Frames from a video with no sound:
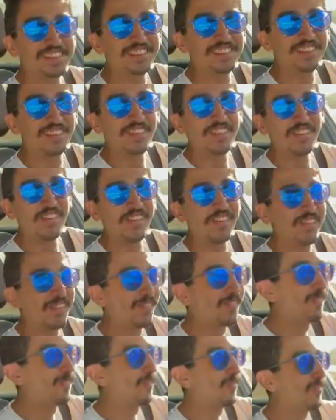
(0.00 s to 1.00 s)
help me sell
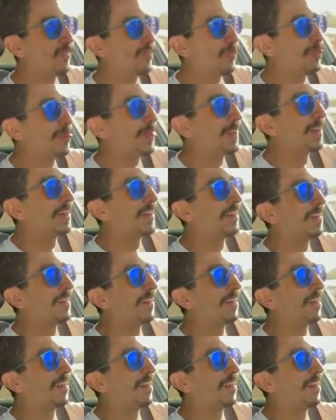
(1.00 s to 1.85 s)
this, not fucking bash